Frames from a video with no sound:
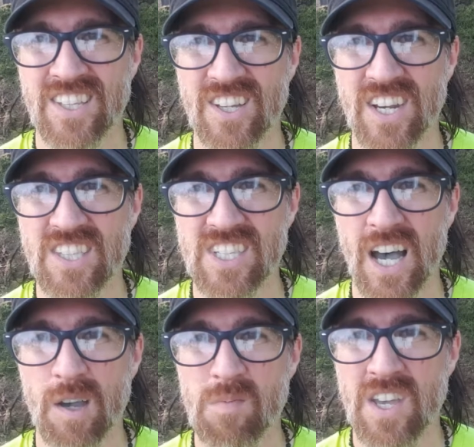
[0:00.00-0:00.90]
Till next
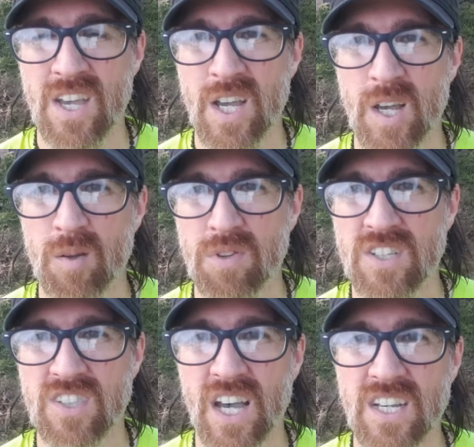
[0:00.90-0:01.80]
time,
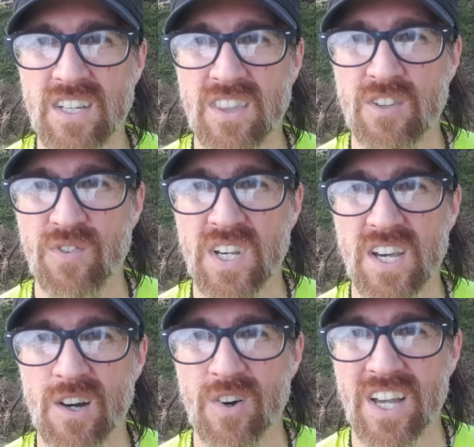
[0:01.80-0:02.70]
please like this
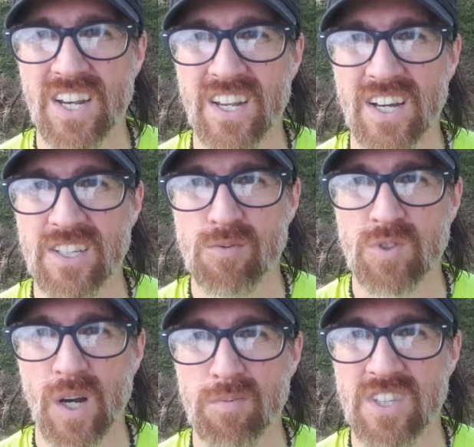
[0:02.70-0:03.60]
video and
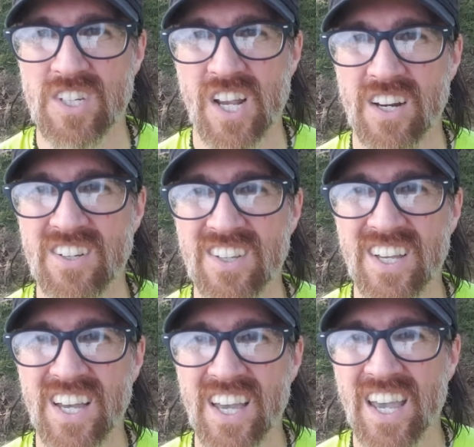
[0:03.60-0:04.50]
subscribe to the channel.
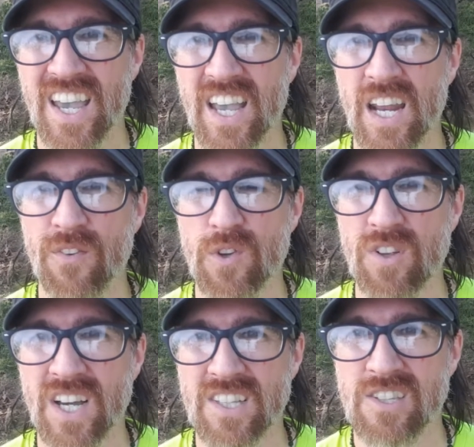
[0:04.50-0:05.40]
And if
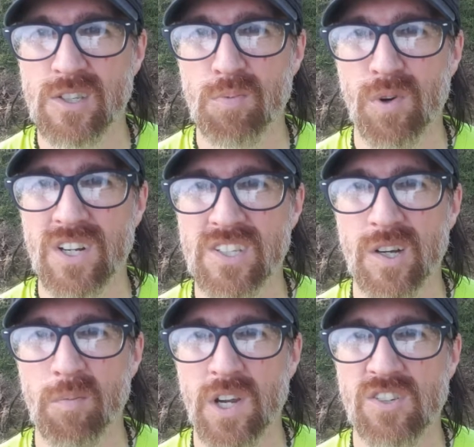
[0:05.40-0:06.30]
you'd like to support us
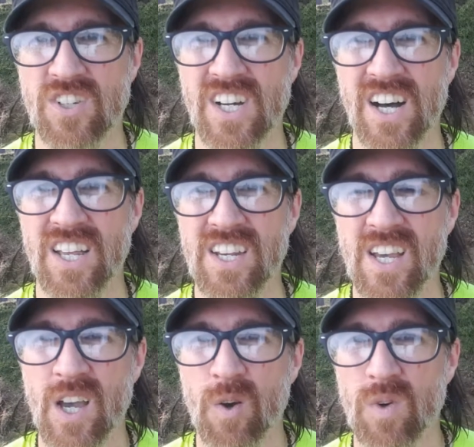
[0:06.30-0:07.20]
on Patreon,
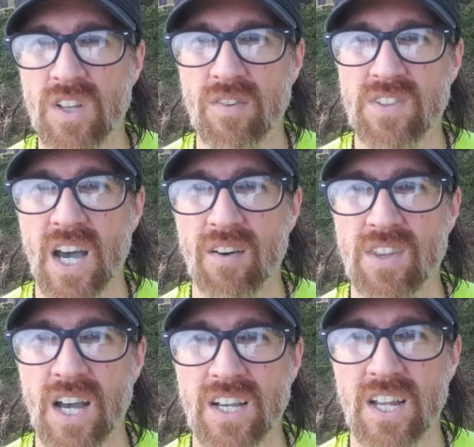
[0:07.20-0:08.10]
we'd love to have
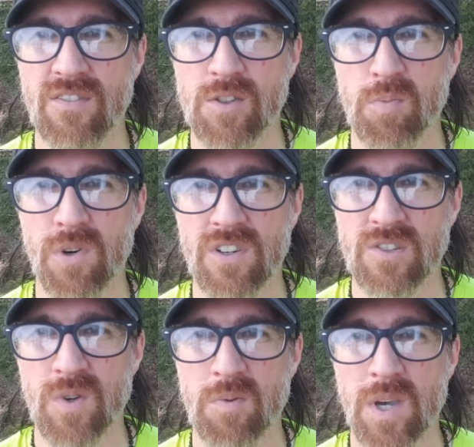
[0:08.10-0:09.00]
that kind of support
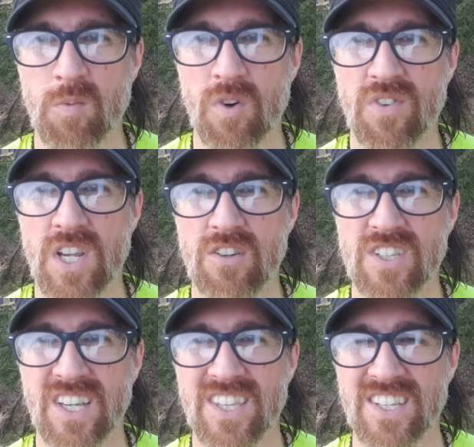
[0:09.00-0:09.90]
so we can make more videos
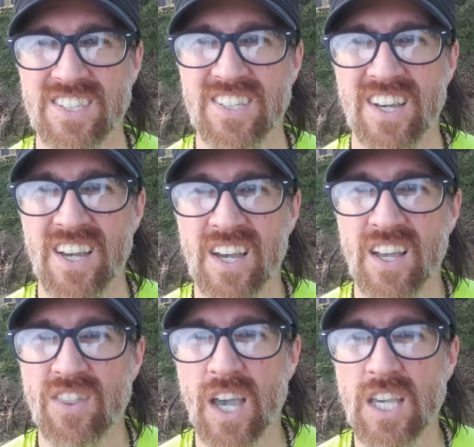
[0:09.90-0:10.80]
like this.
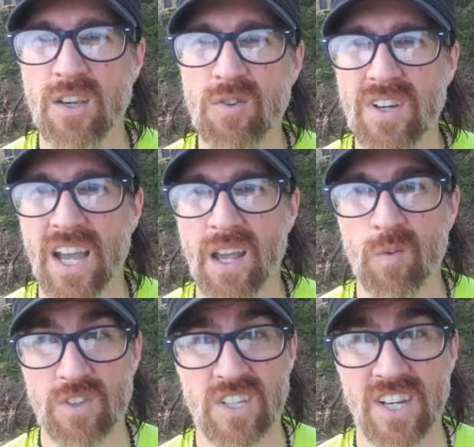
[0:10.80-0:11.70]
Thank you,
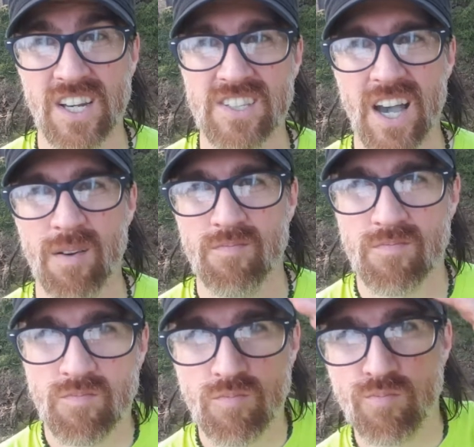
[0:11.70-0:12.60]
and we'll see you next time.
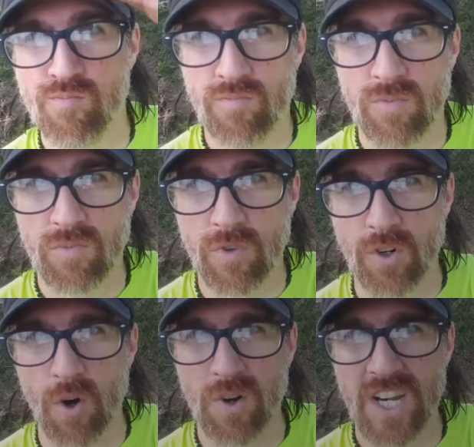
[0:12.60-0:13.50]

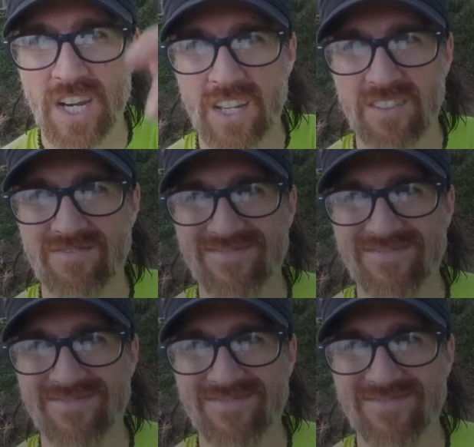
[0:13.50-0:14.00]
Grow and eat it.